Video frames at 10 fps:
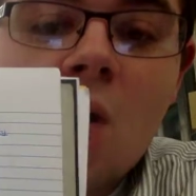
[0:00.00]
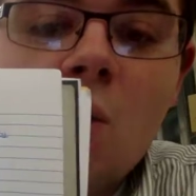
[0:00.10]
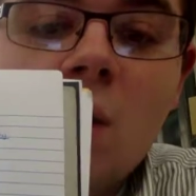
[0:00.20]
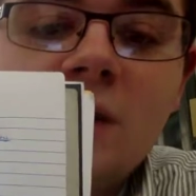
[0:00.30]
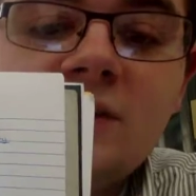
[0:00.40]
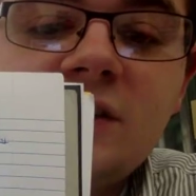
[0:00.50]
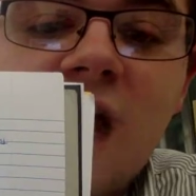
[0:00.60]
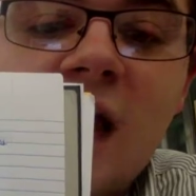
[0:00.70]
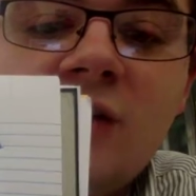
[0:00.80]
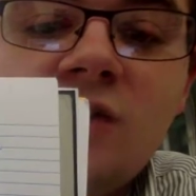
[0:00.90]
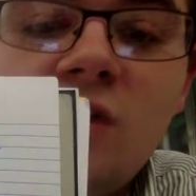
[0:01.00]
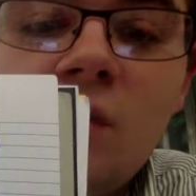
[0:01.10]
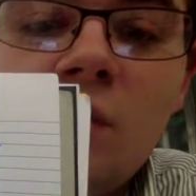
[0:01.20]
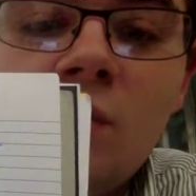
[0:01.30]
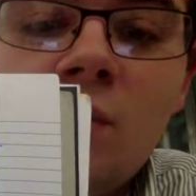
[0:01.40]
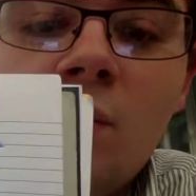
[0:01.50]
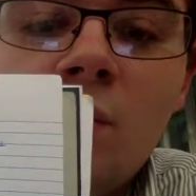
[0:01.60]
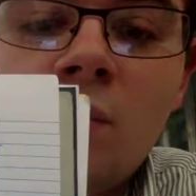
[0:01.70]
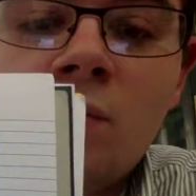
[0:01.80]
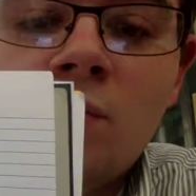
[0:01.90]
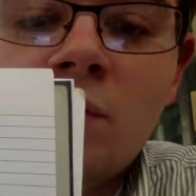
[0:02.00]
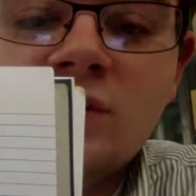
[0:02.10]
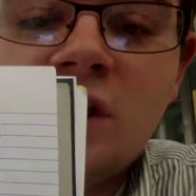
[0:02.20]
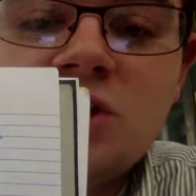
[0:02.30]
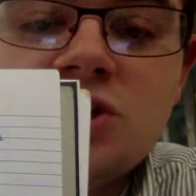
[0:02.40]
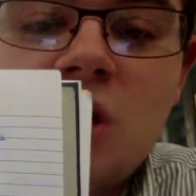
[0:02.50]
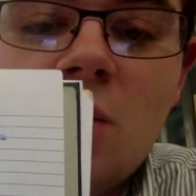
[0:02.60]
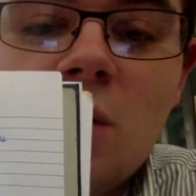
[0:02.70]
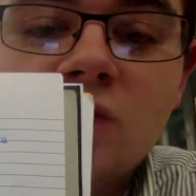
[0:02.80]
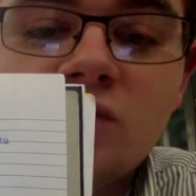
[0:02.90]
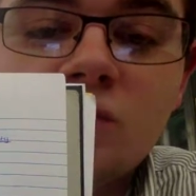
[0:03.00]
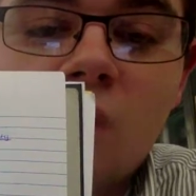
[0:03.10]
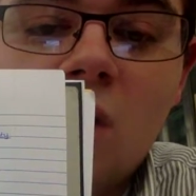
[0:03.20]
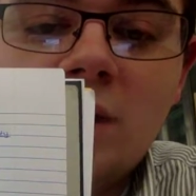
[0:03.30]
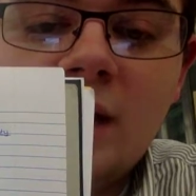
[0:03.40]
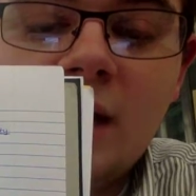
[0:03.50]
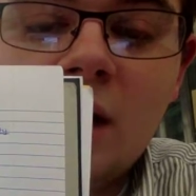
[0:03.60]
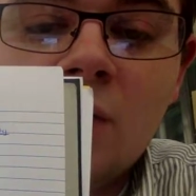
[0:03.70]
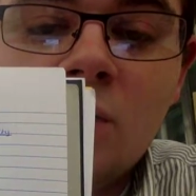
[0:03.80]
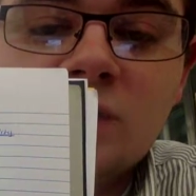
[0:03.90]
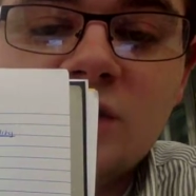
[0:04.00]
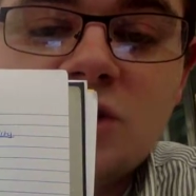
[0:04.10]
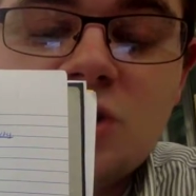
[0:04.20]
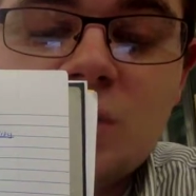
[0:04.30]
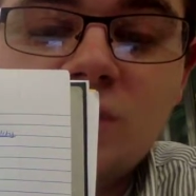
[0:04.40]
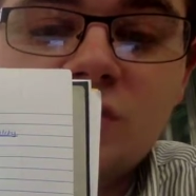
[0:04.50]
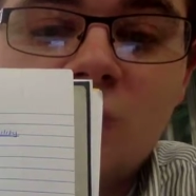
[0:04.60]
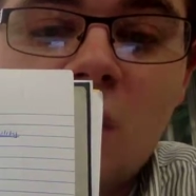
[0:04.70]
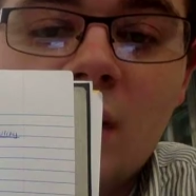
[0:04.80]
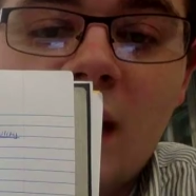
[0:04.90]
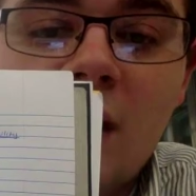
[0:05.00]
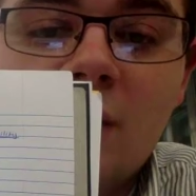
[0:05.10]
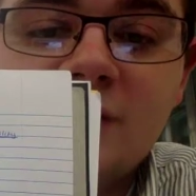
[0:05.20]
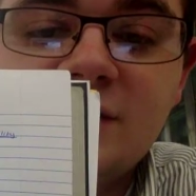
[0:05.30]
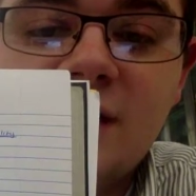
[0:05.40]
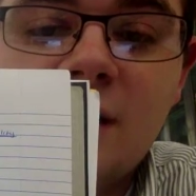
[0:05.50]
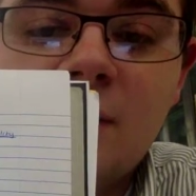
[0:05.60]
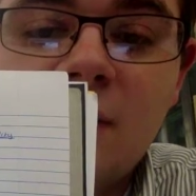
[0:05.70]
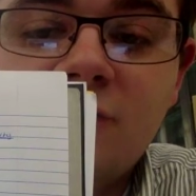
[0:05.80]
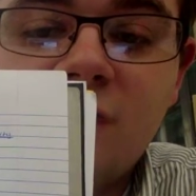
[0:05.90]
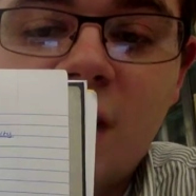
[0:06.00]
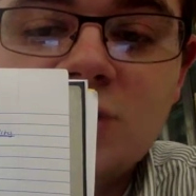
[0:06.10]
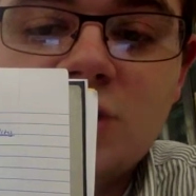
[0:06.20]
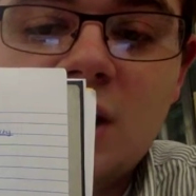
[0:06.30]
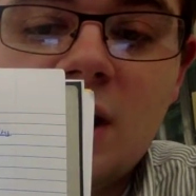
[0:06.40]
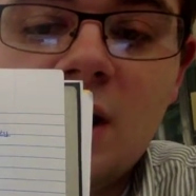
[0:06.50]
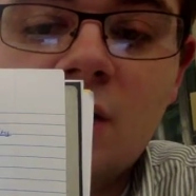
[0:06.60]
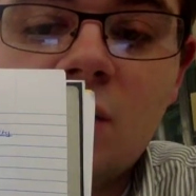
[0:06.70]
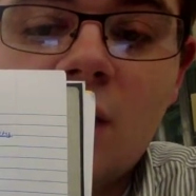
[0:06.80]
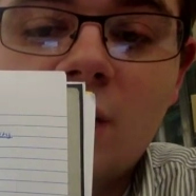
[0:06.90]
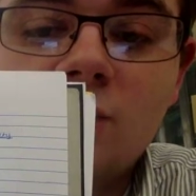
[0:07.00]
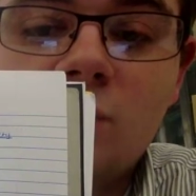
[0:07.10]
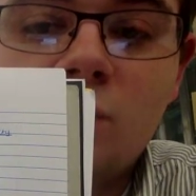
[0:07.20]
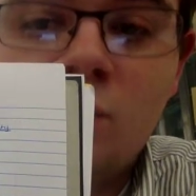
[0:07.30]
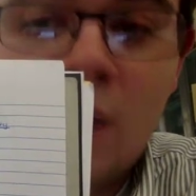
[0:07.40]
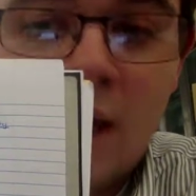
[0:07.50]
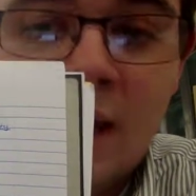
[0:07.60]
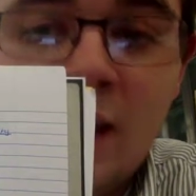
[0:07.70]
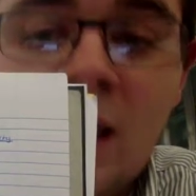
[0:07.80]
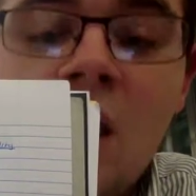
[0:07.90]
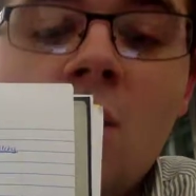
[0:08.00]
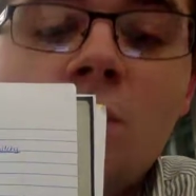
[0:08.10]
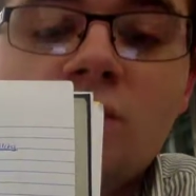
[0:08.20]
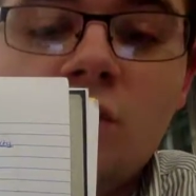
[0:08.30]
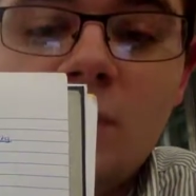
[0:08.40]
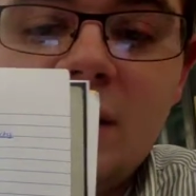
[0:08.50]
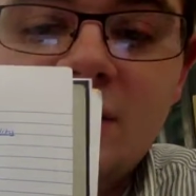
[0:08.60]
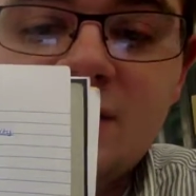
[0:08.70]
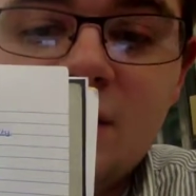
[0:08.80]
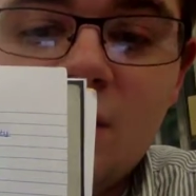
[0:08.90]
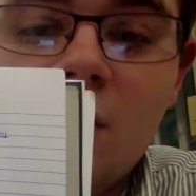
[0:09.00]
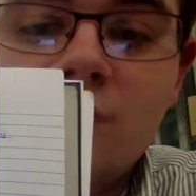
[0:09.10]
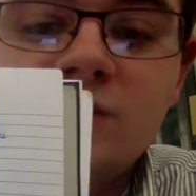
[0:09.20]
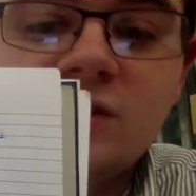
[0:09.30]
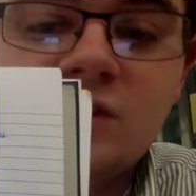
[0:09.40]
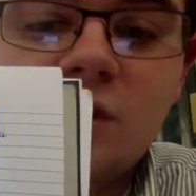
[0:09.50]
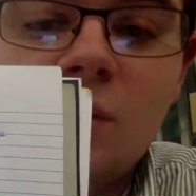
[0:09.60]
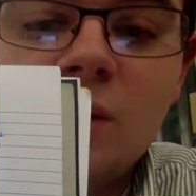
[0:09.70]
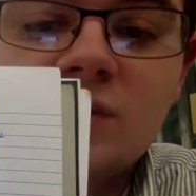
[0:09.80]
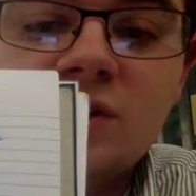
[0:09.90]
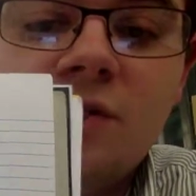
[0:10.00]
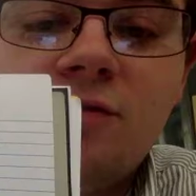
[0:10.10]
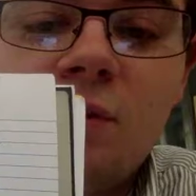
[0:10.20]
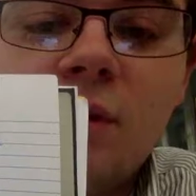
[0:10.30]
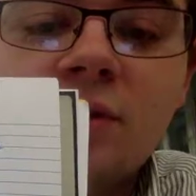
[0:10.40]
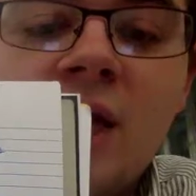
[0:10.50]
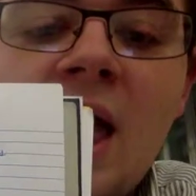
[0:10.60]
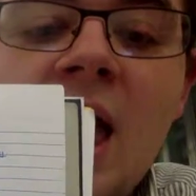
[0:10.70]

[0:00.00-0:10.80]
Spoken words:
Once I show what's wrong here, once I show what's wrong and how I set up my fraction in an incorrect way with too many zeros and so on and so forth,